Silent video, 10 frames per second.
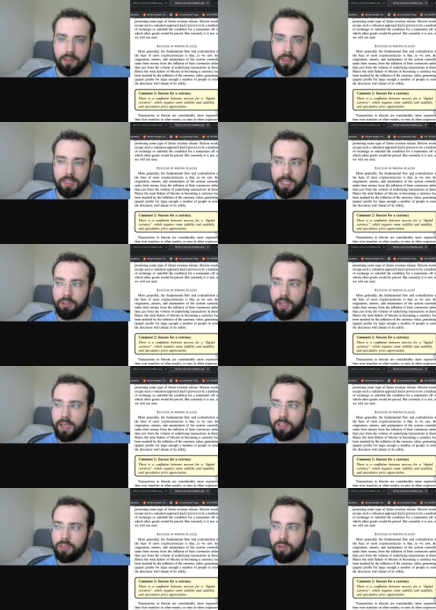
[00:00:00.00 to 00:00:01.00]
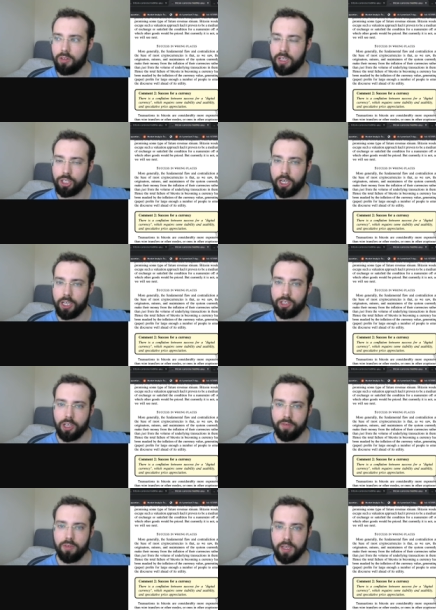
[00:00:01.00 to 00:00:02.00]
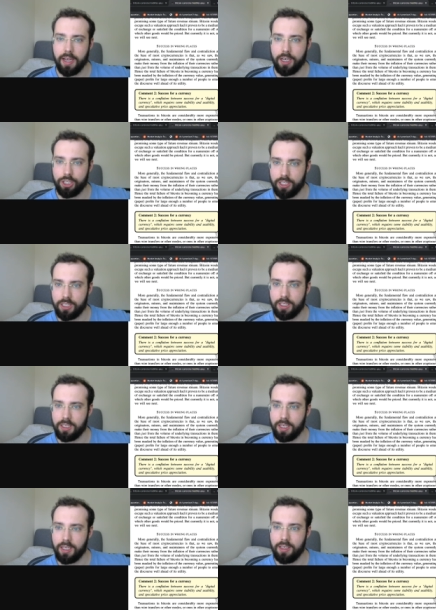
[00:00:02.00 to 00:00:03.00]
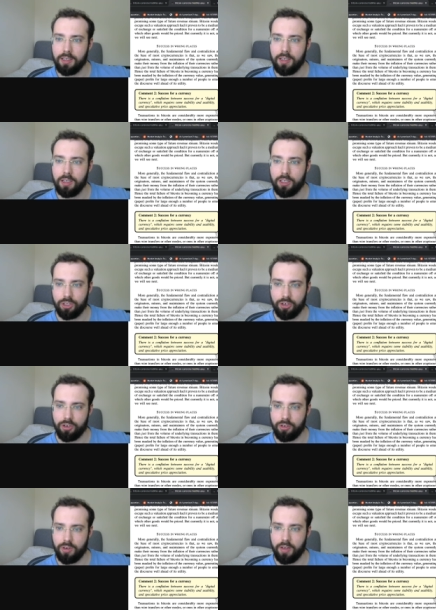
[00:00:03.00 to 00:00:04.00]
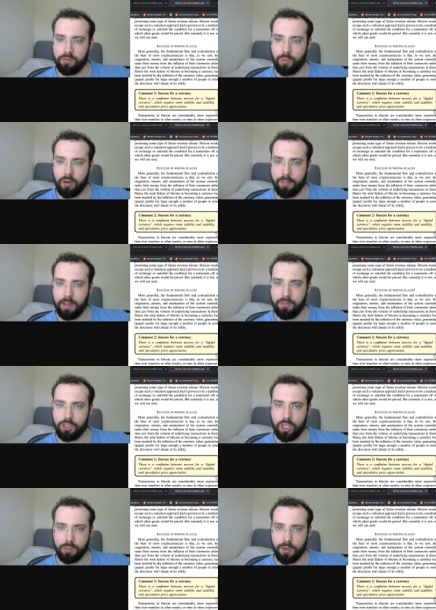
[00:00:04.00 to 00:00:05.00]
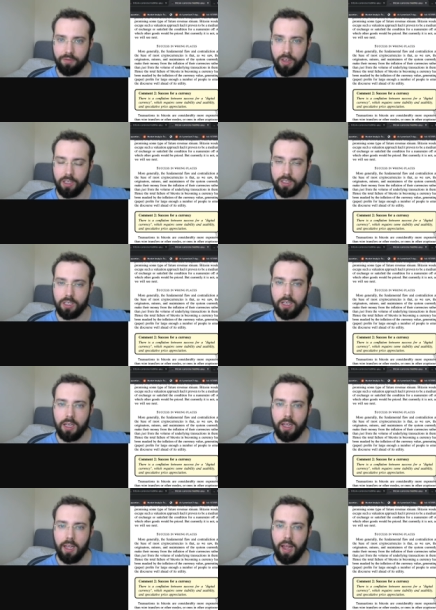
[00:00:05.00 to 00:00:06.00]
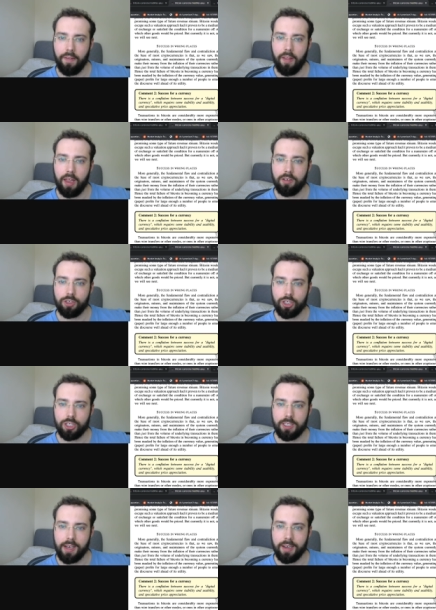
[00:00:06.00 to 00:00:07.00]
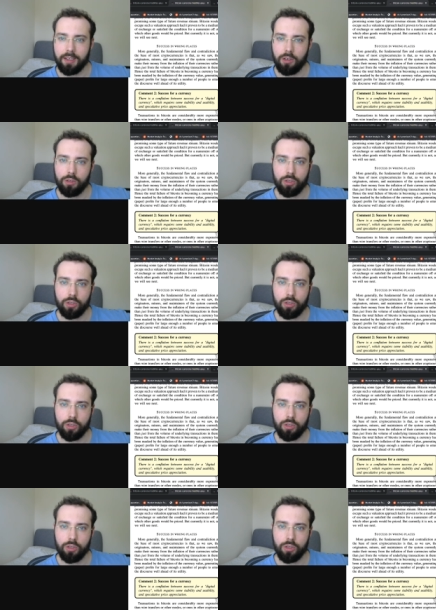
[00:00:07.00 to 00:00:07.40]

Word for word: sell that on the exchange, give you the cash instantly, so you don't have to worry about the chargeback fees, and then just sending those